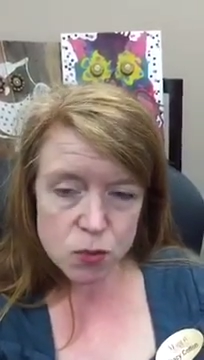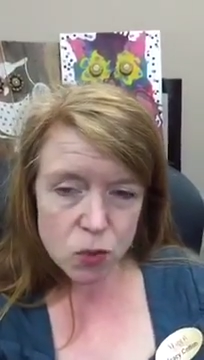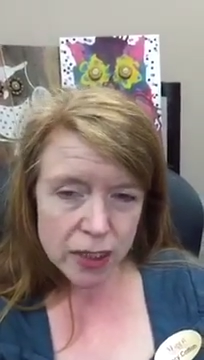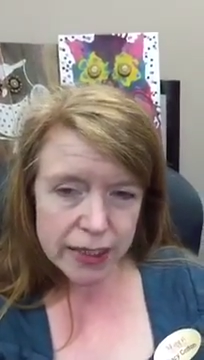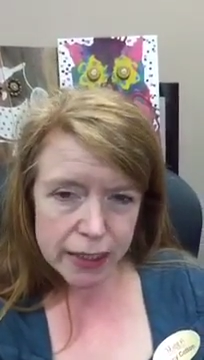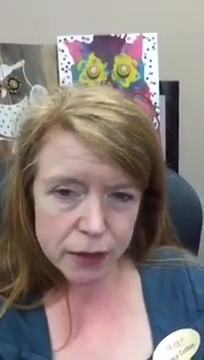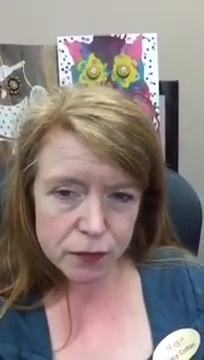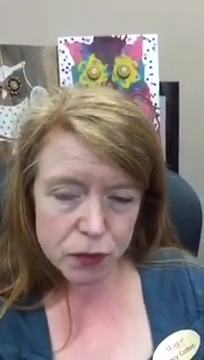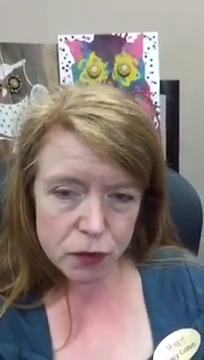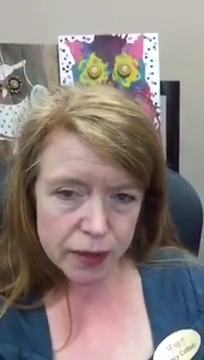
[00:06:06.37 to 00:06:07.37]
what
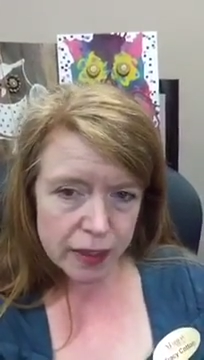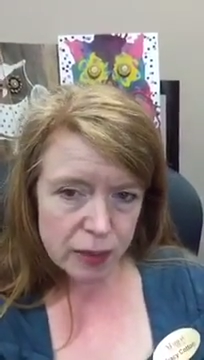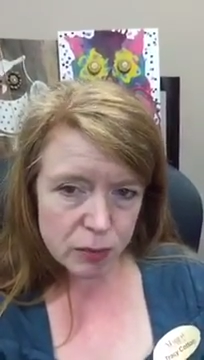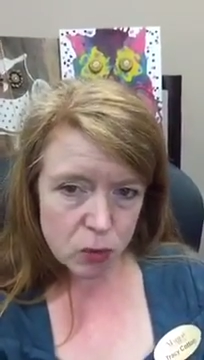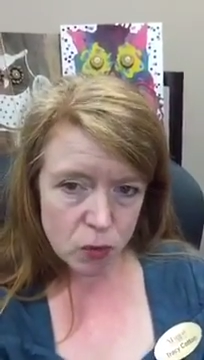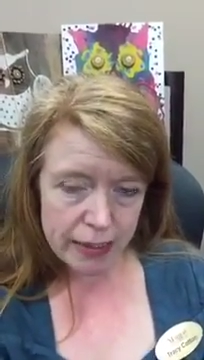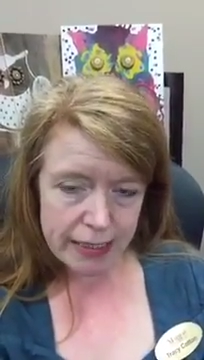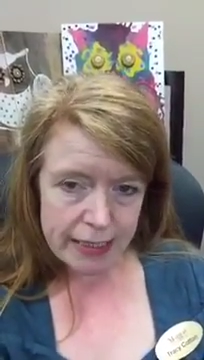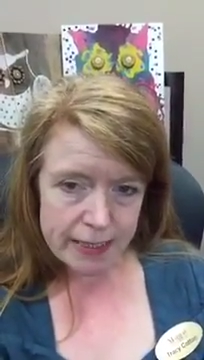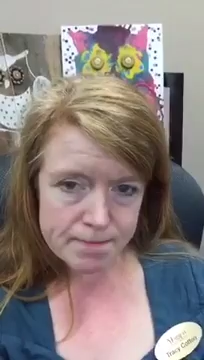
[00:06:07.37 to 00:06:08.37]
if you've got an
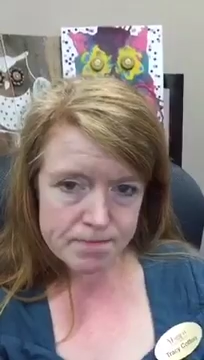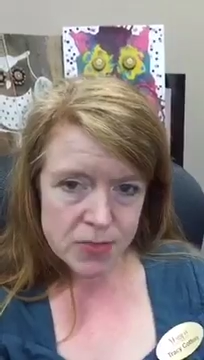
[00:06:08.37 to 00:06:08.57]
employee